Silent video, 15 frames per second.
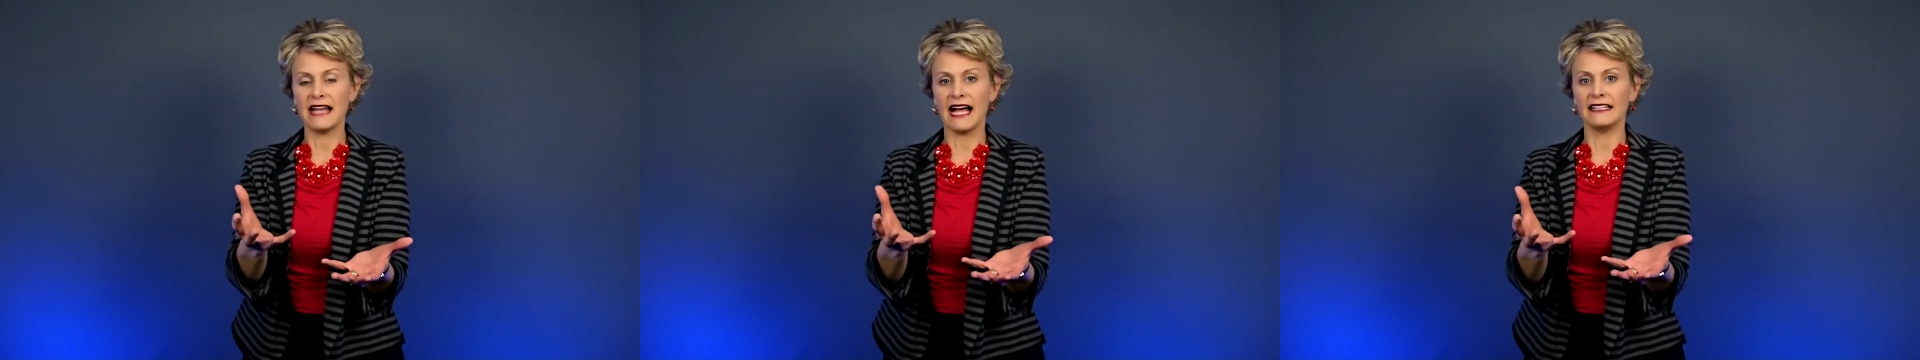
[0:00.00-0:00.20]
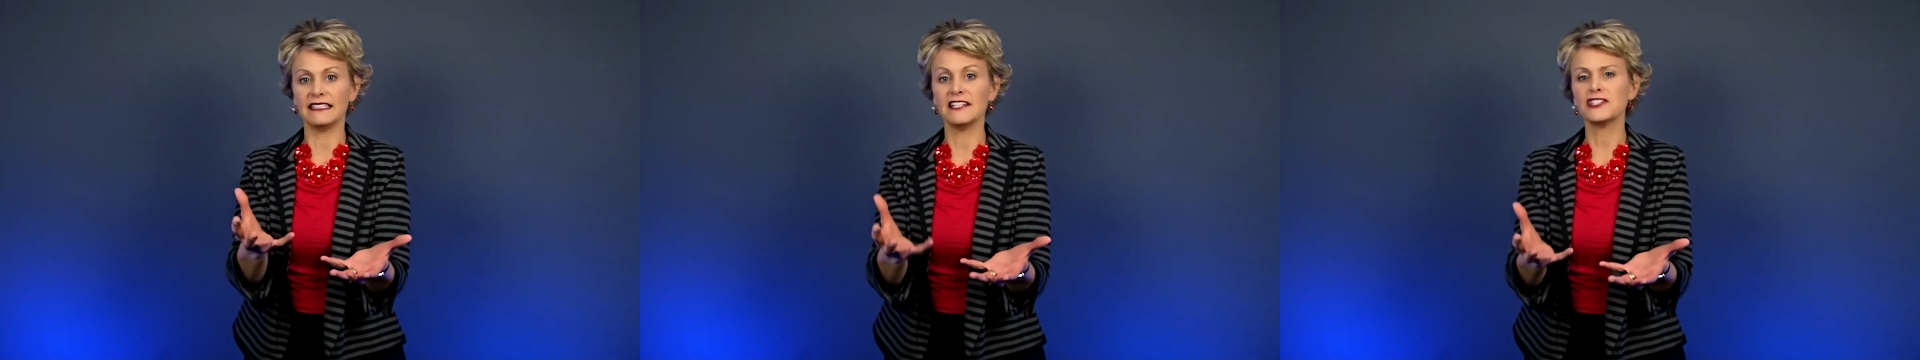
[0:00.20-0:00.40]

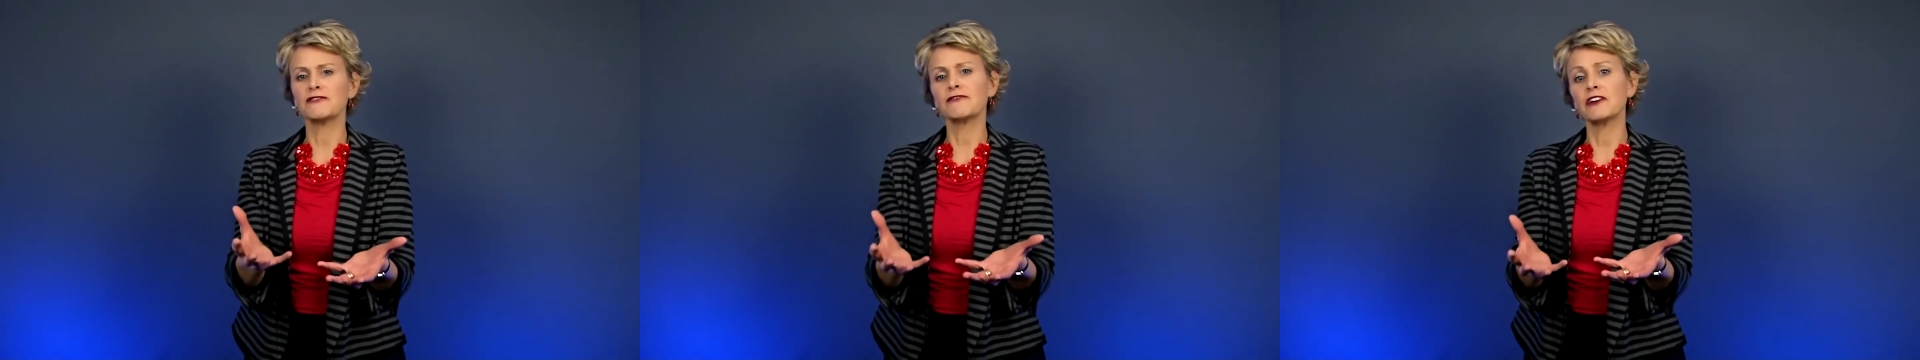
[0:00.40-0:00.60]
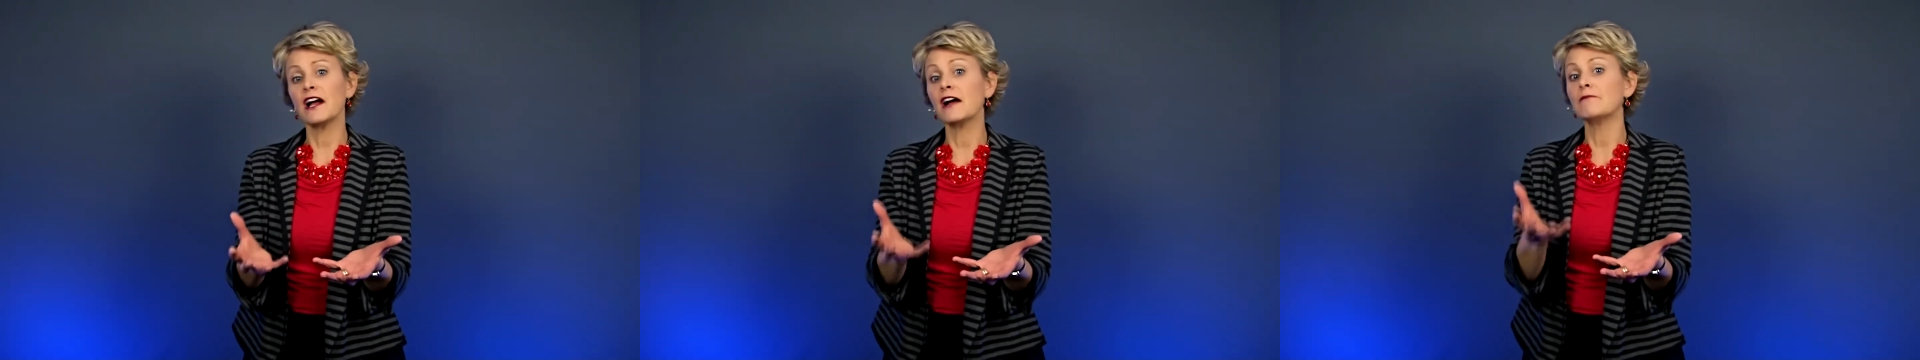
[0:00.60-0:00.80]
knowledge
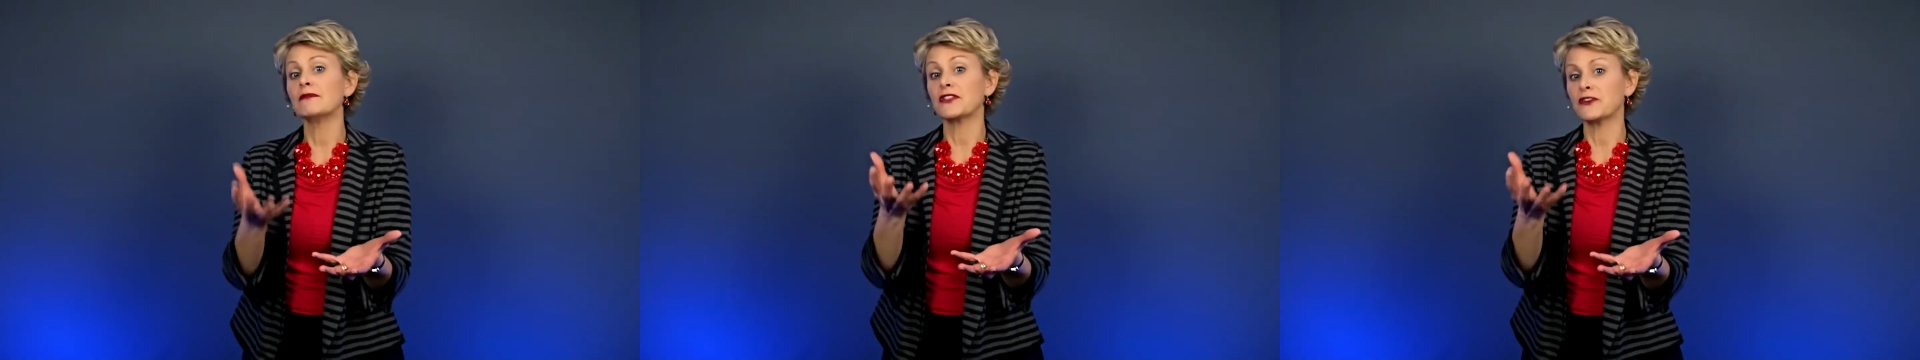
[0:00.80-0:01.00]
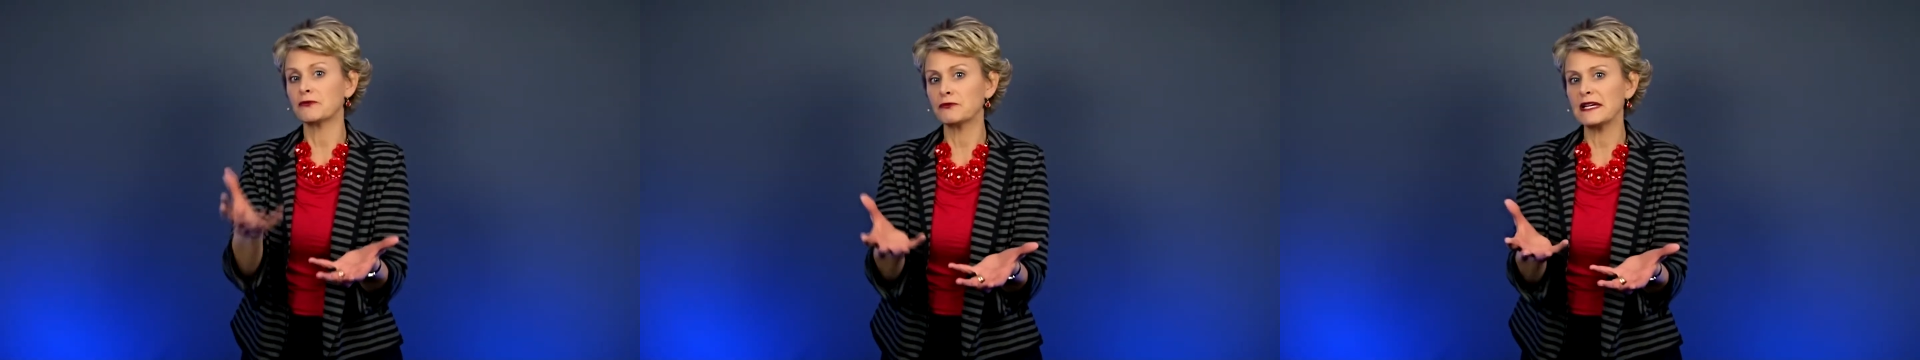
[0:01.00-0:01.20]
from
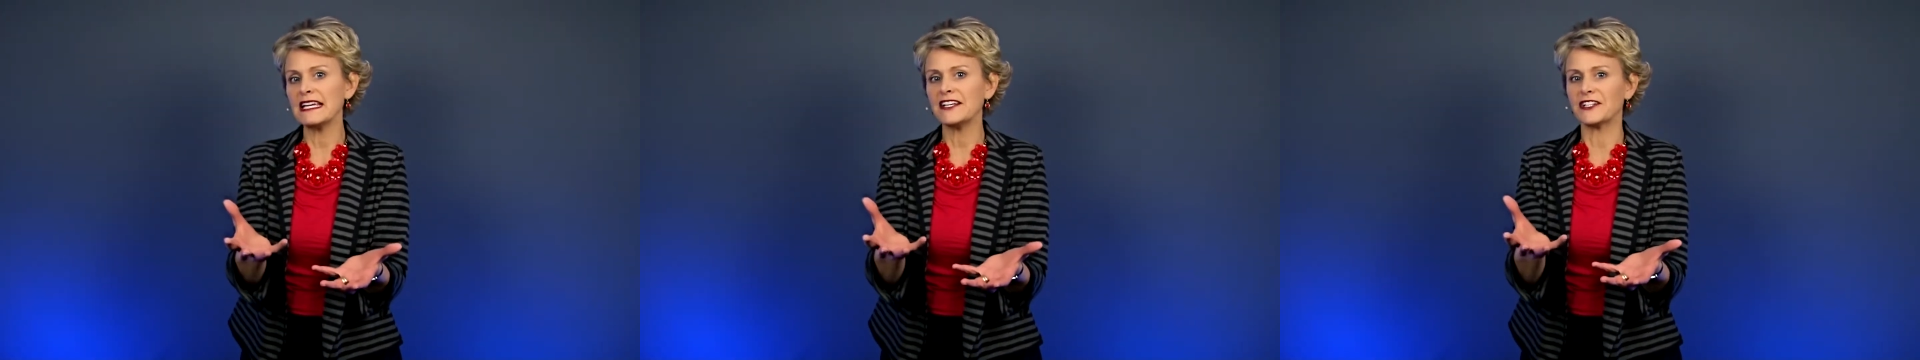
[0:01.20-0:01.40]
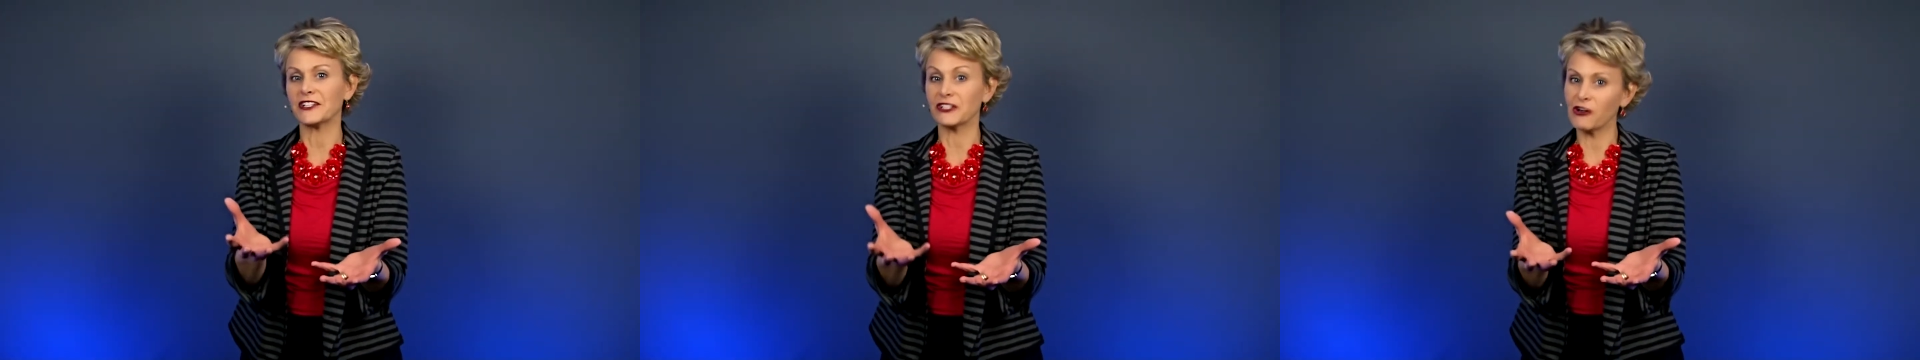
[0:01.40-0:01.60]
the
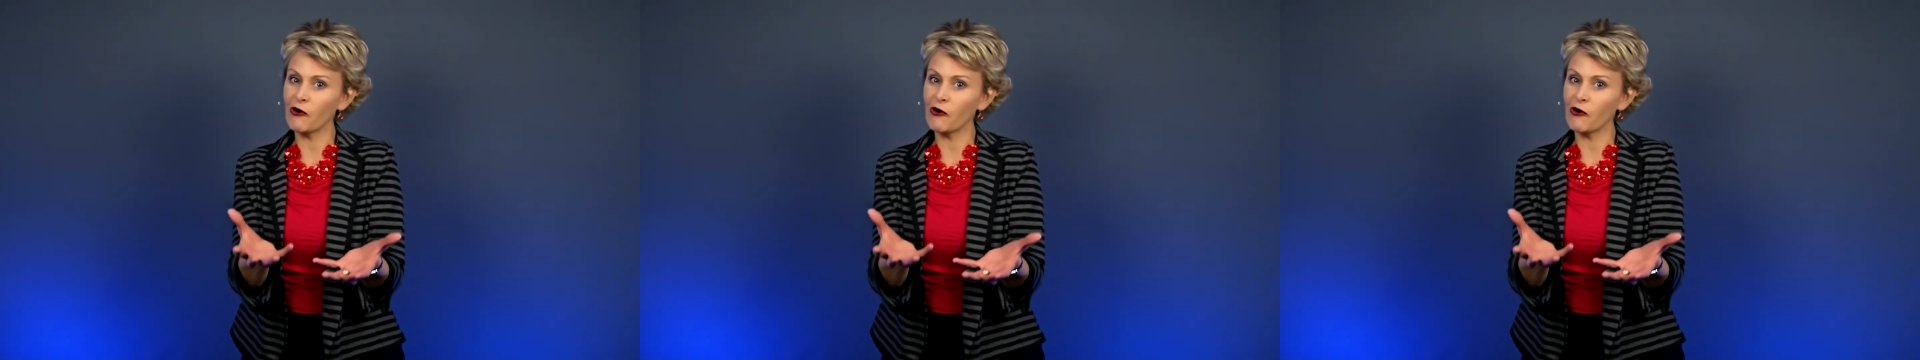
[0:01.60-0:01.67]
reader